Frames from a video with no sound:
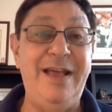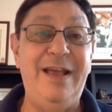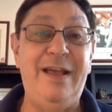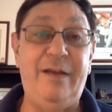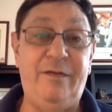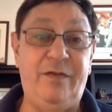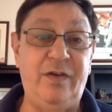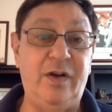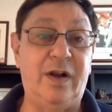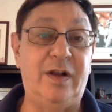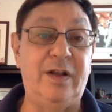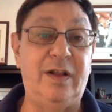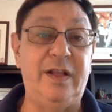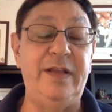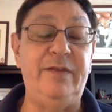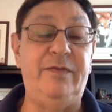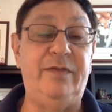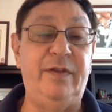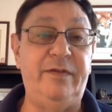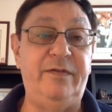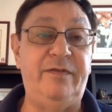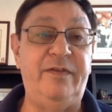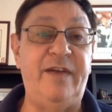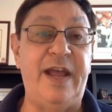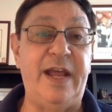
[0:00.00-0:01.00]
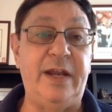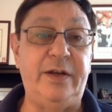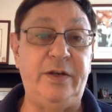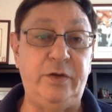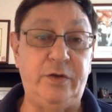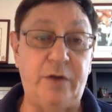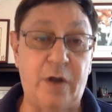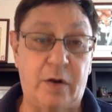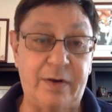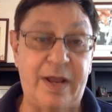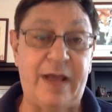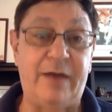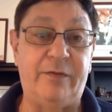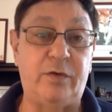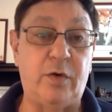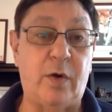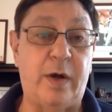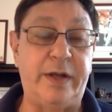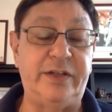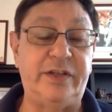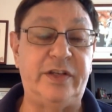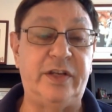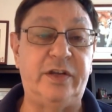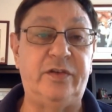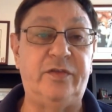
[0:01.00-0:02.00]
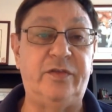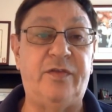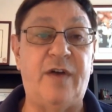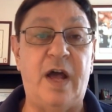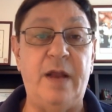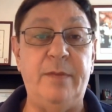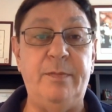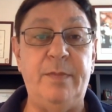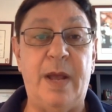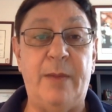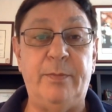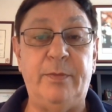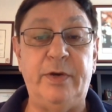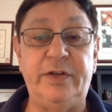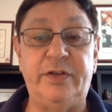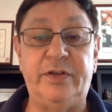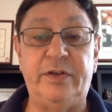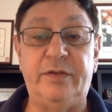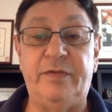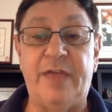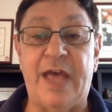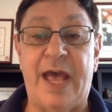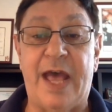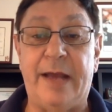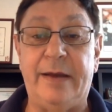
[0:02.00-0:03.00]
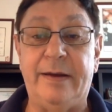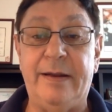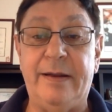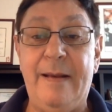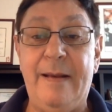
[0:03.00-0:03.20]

If you're a Cleveland fan, you don't have quite such fond memories of that.